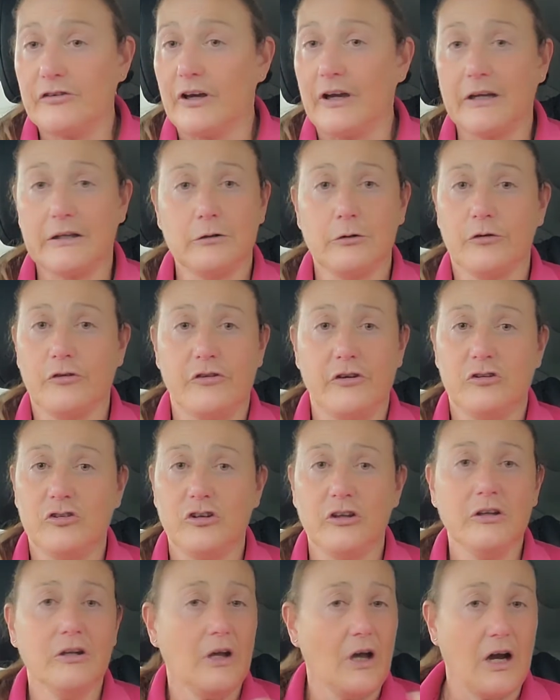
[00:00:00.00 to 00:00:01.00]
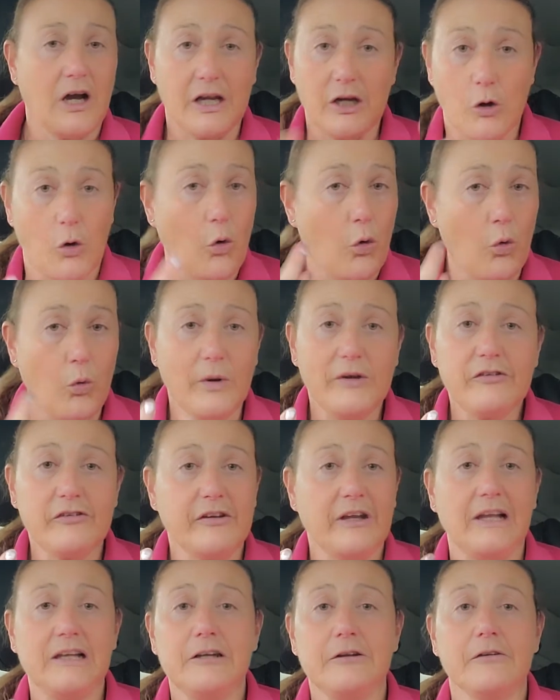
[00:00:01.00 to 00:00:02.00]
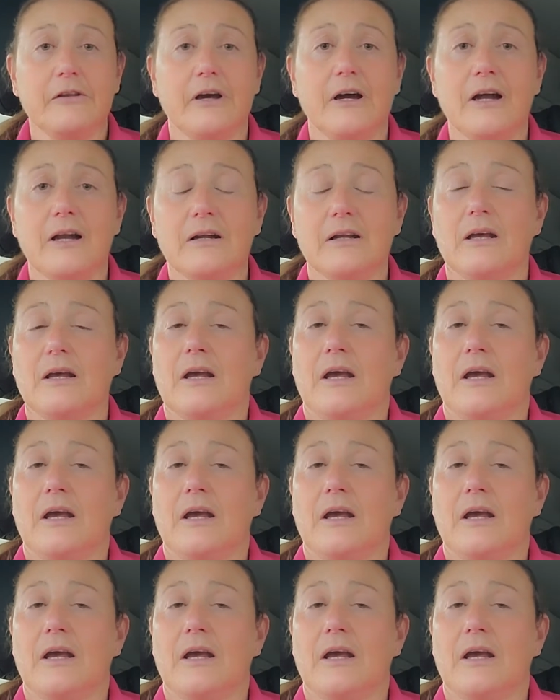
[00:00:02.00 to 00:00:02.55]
diagnostician, I always tell you that,